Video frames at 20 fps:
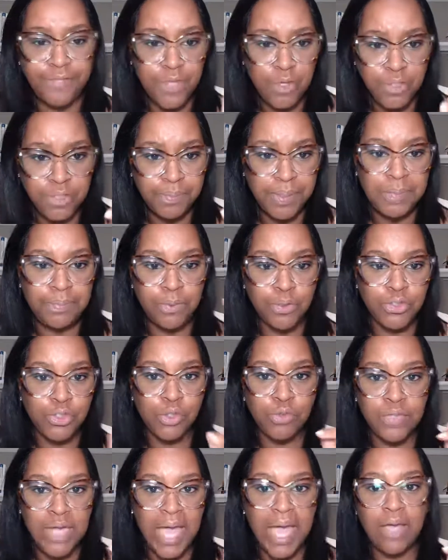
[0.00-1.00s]
those people
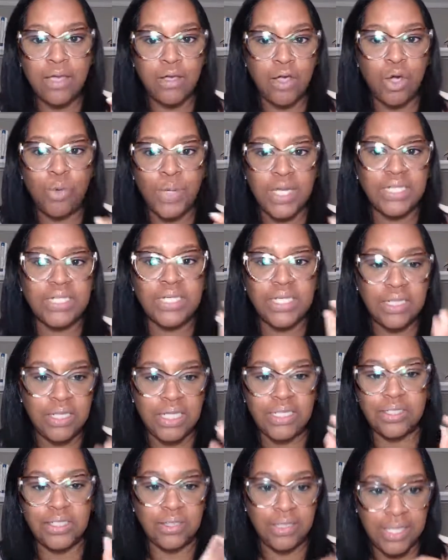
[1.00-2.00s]
do not go in and
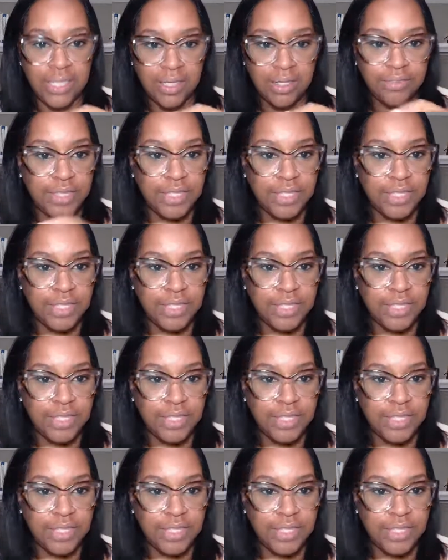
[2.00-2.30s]
click the link,